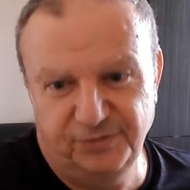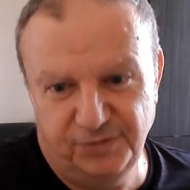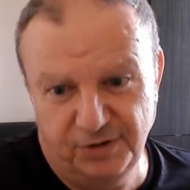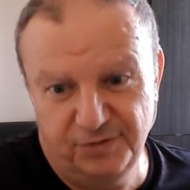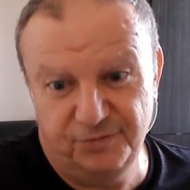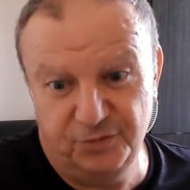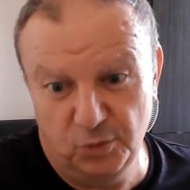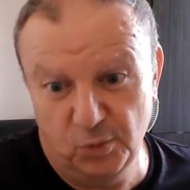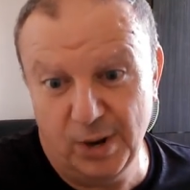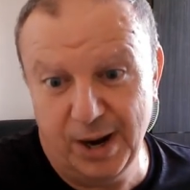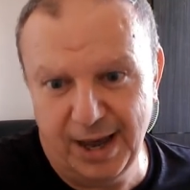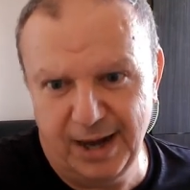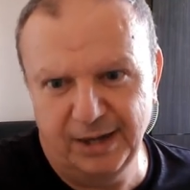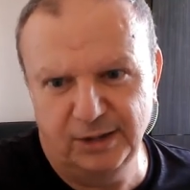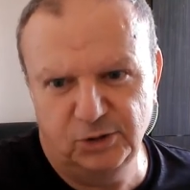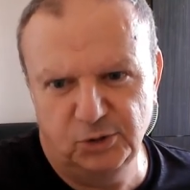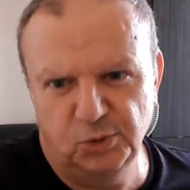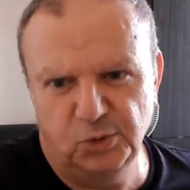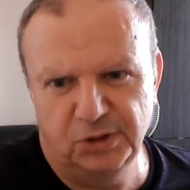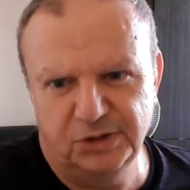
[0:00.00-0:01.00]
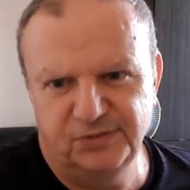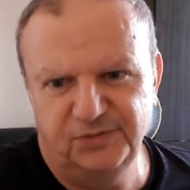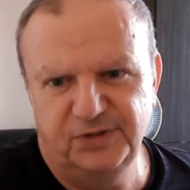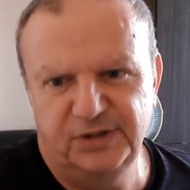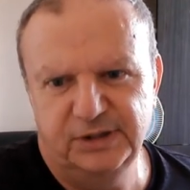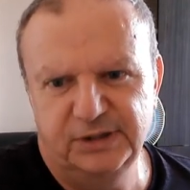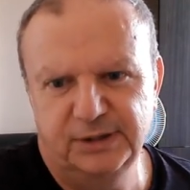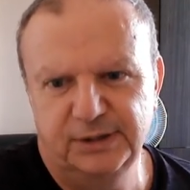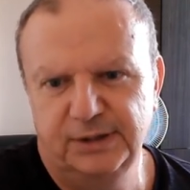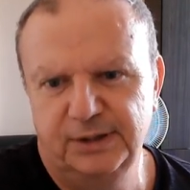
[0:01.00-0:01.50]
if you're on a tourist
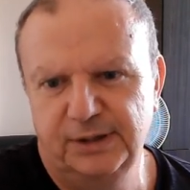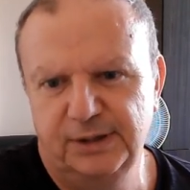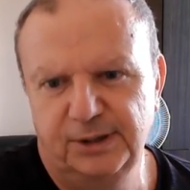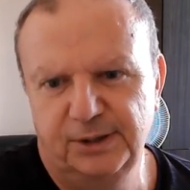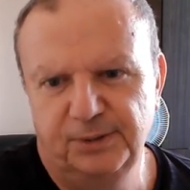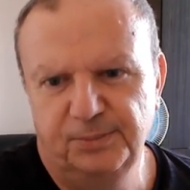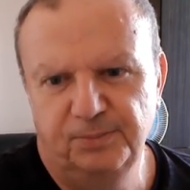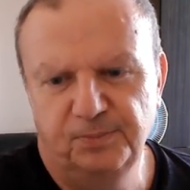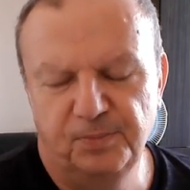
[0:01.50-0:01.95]
visa, you know.